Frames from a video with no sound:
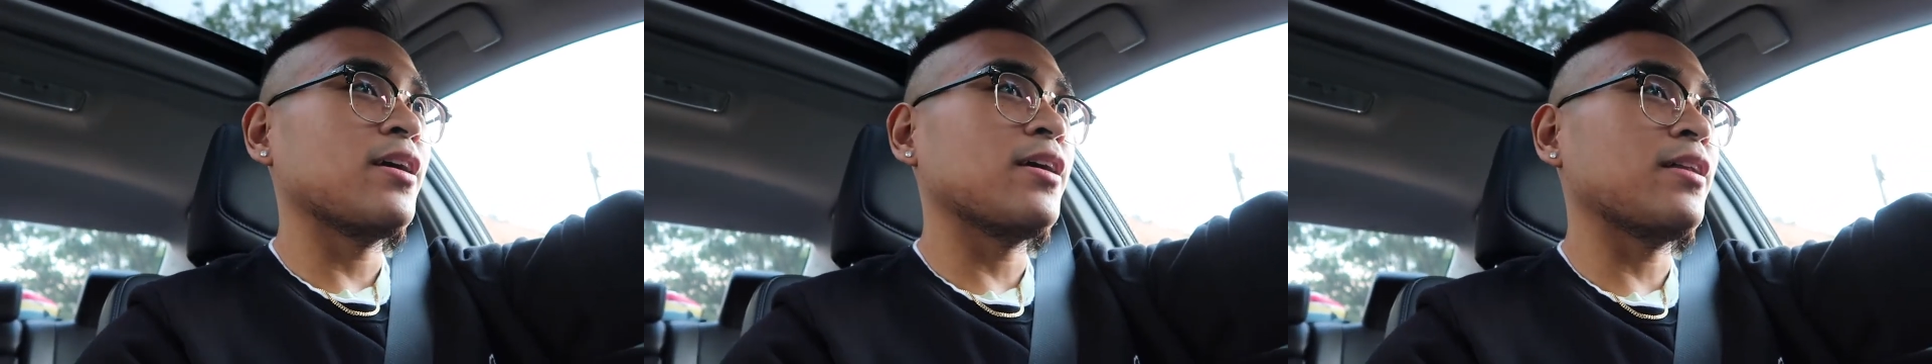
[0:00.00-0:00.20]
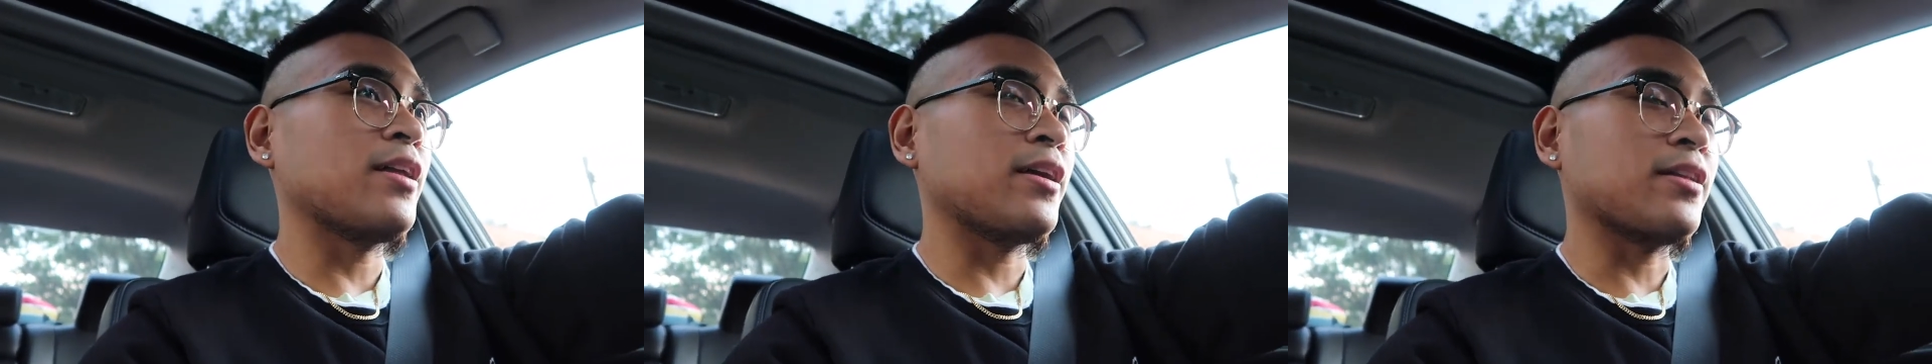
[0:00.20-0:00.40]

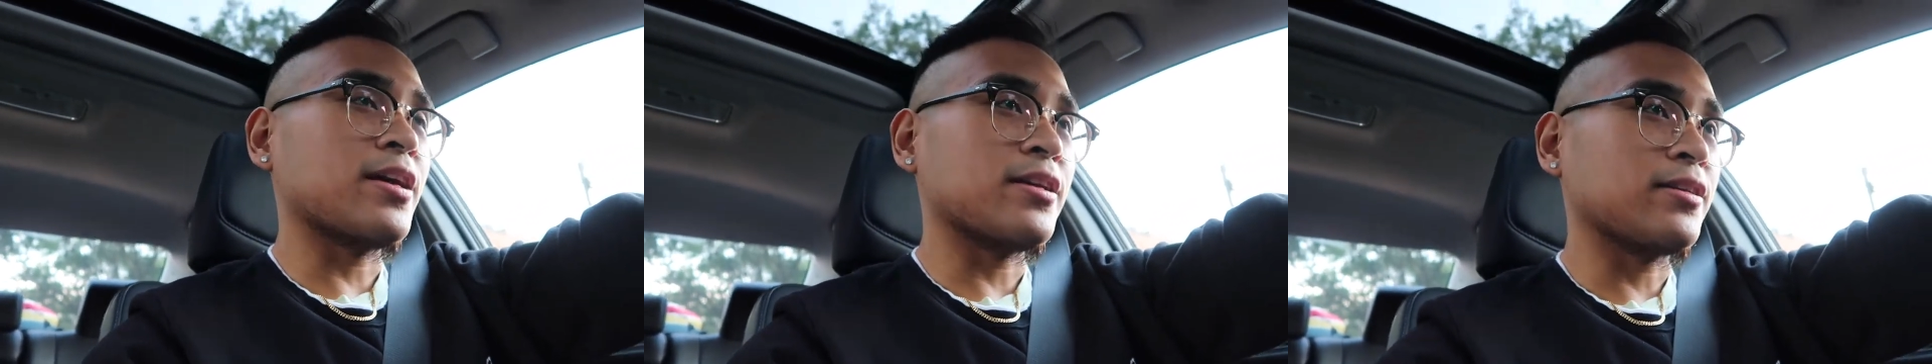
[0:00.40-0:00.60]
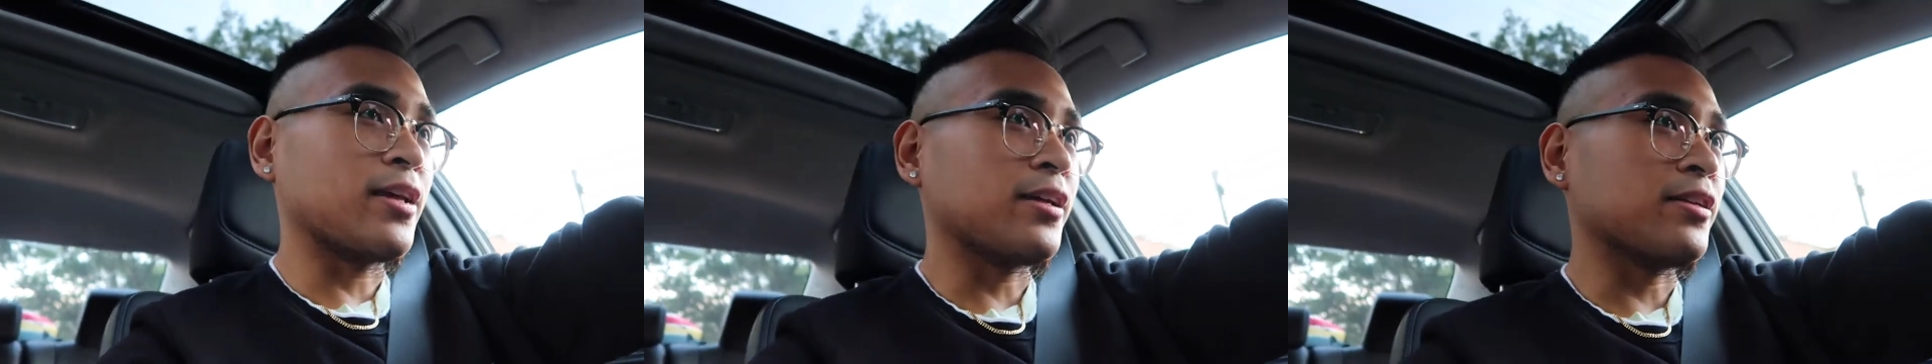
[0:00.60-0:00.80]
And
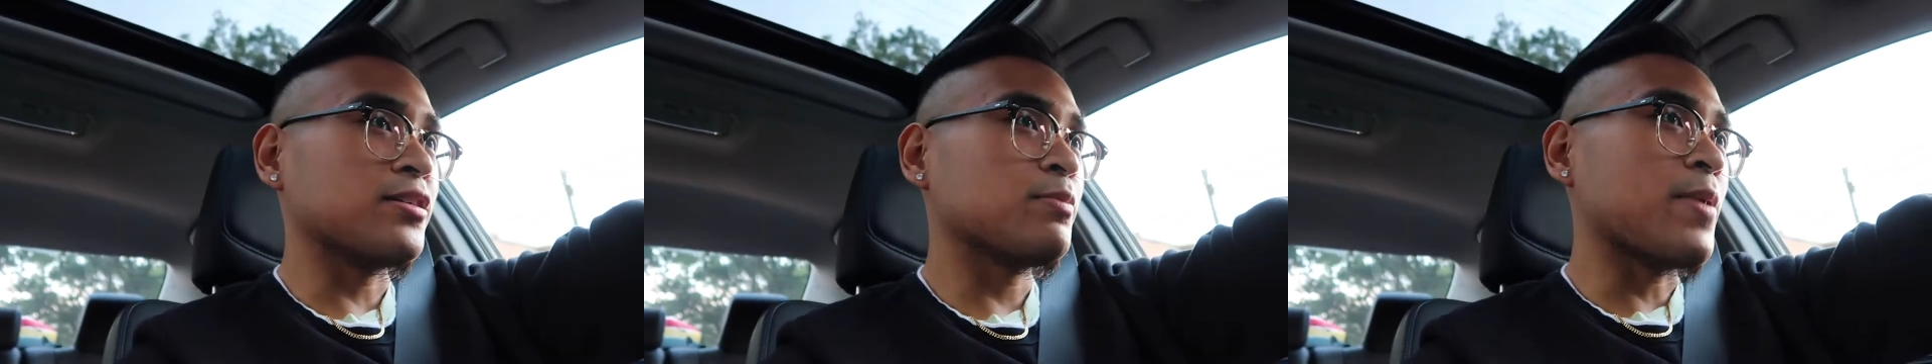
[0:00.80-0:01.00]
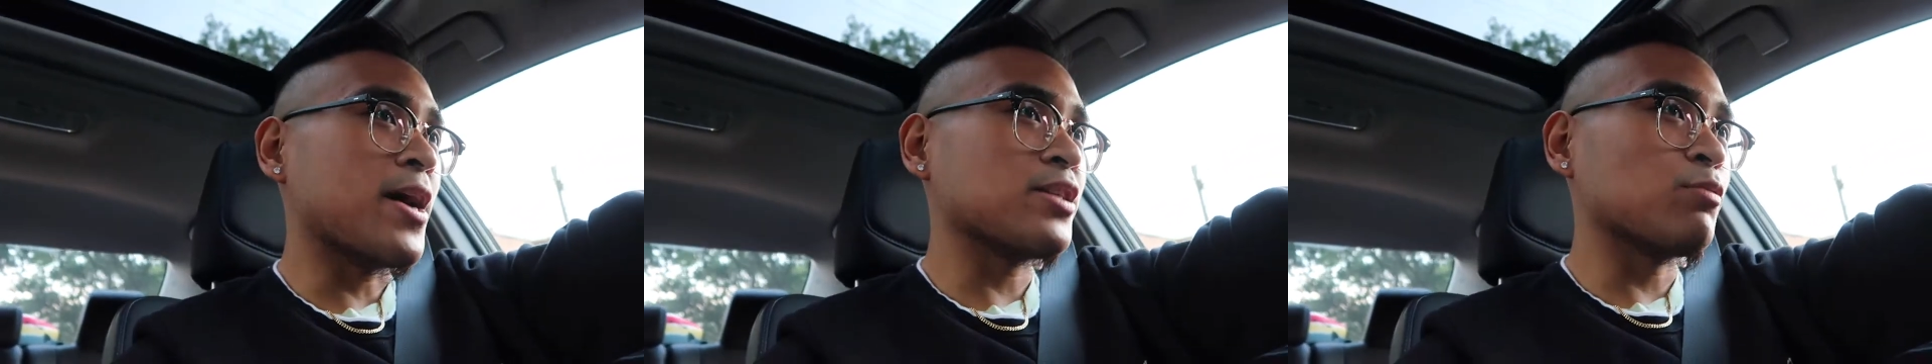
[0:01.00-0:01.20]
like
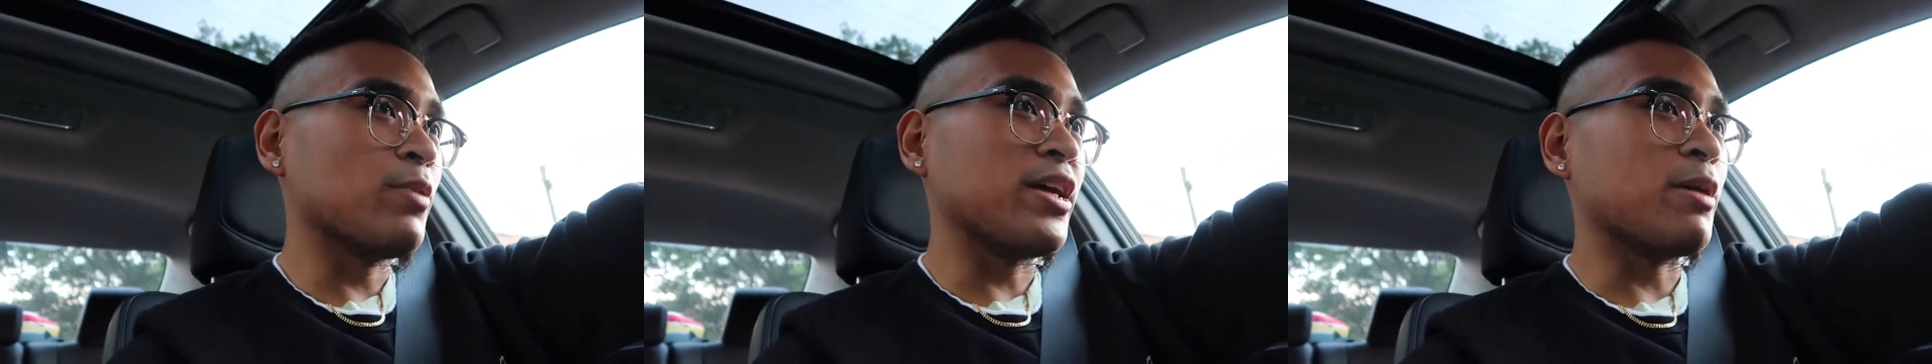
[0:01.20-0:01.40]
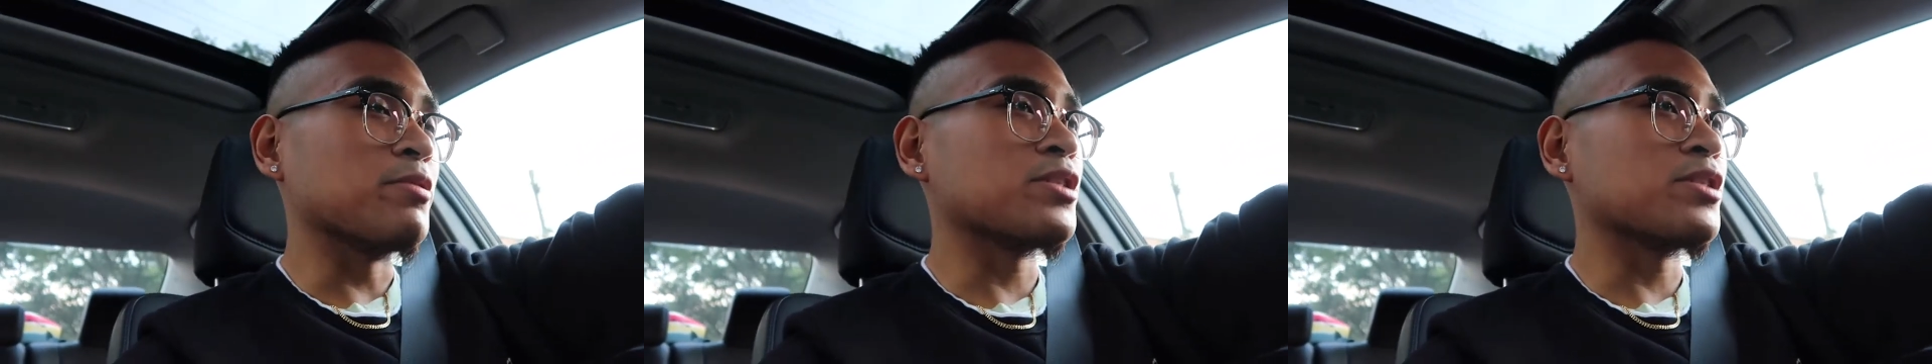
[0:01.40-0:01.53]
this past week,